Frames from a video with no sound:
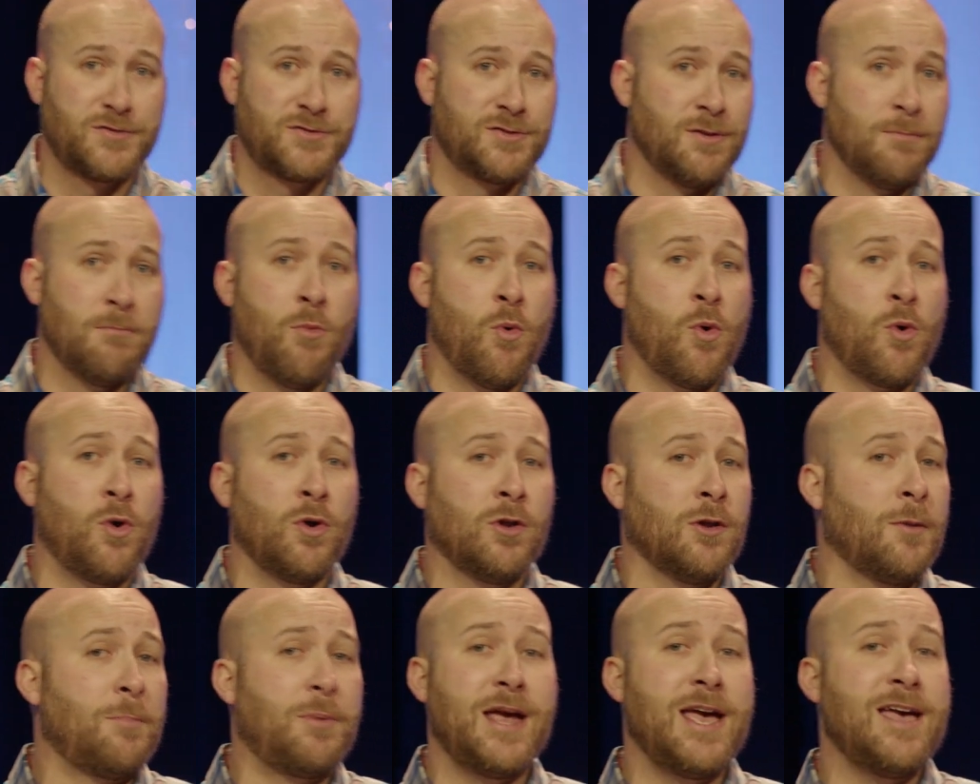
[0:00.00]
some
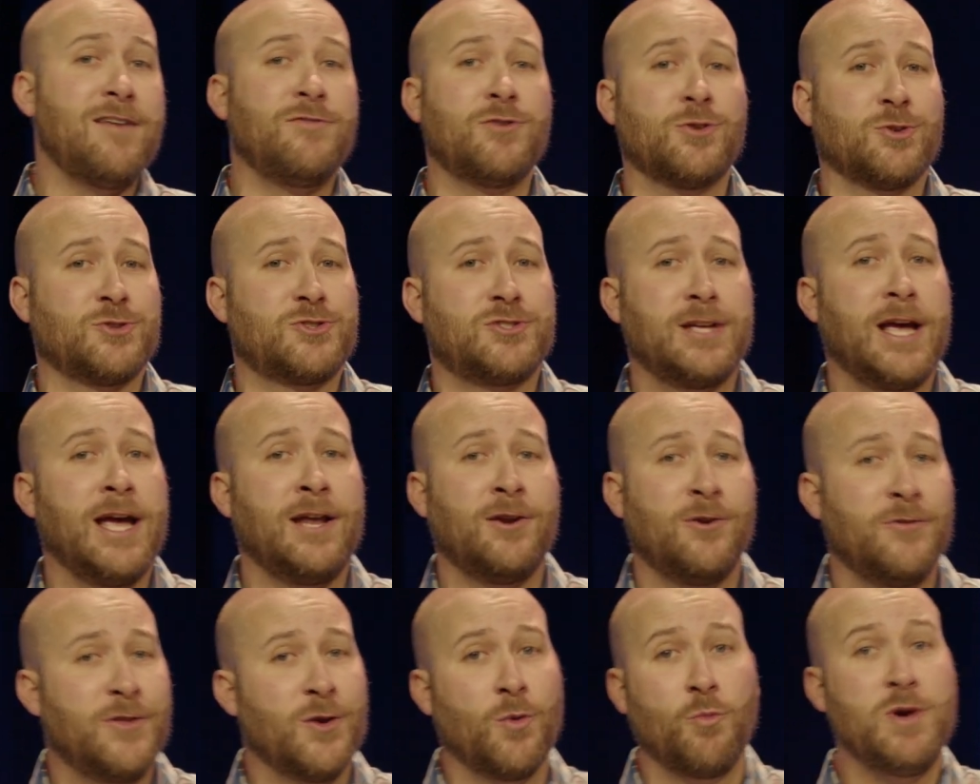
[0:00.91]
moral or behavioral
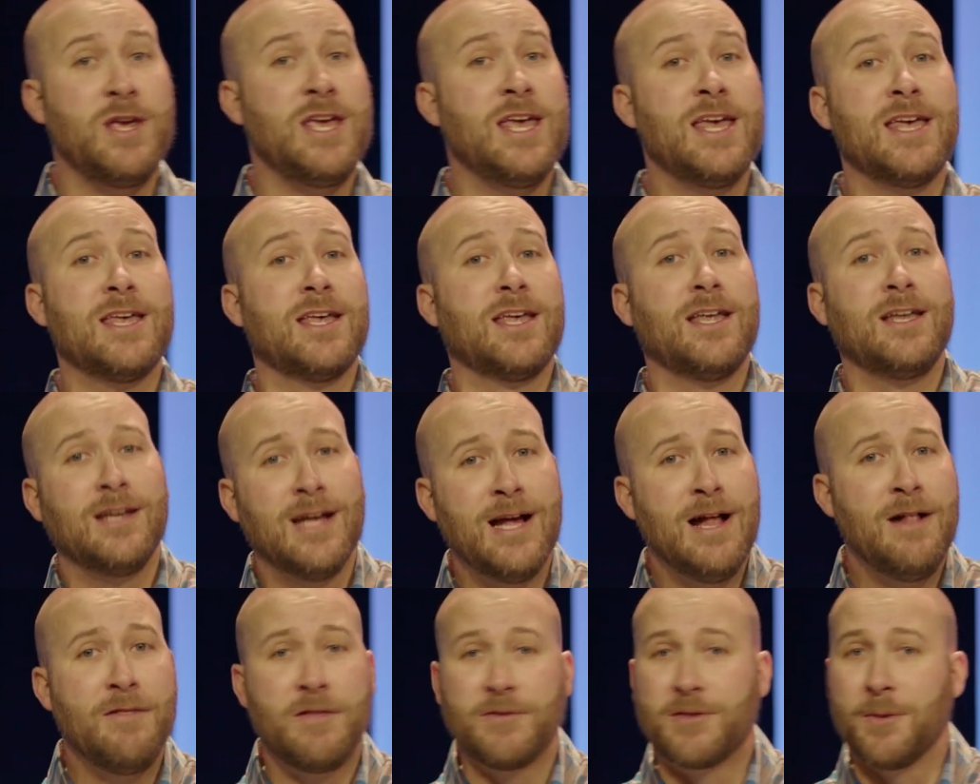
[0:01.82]
standard that we hit
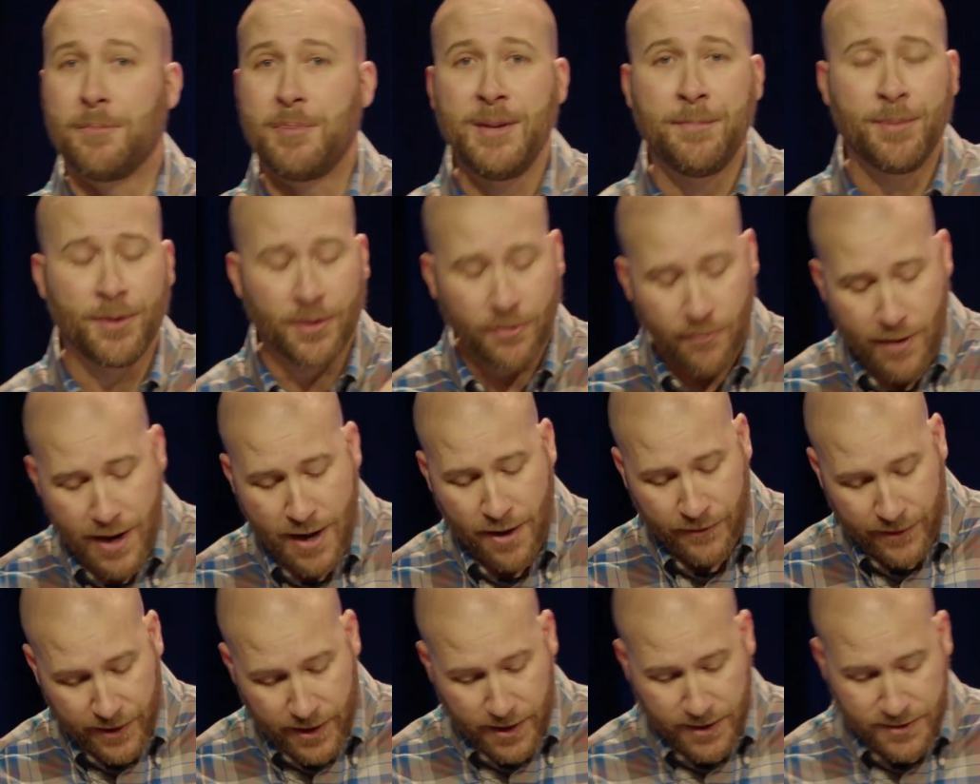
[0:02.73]
that the people
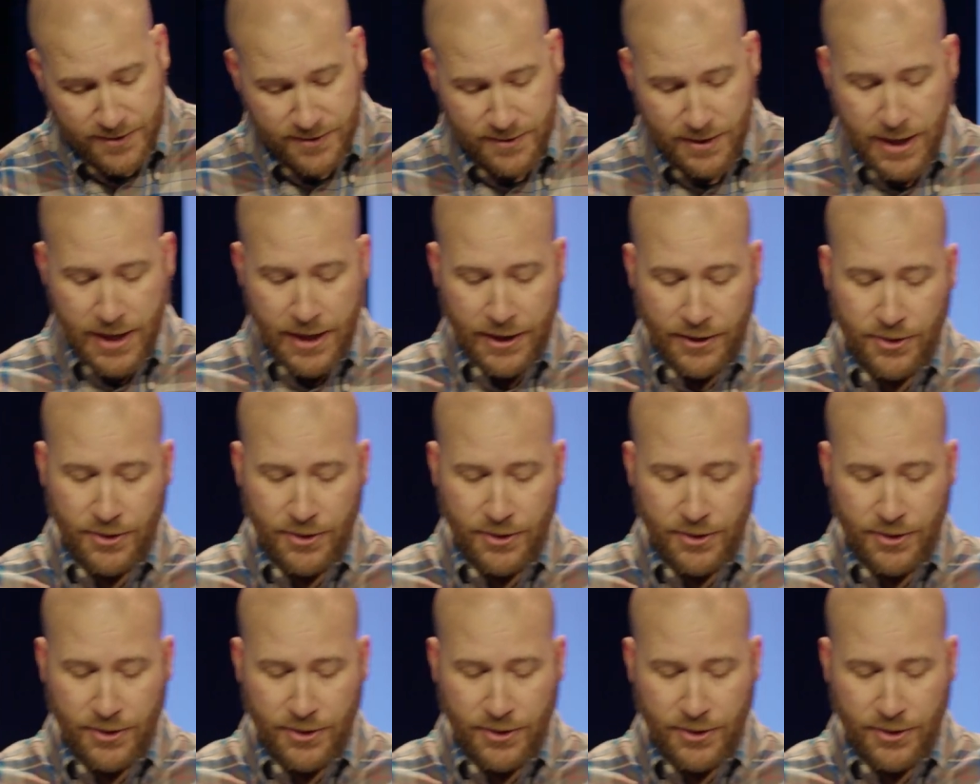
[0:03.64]
around us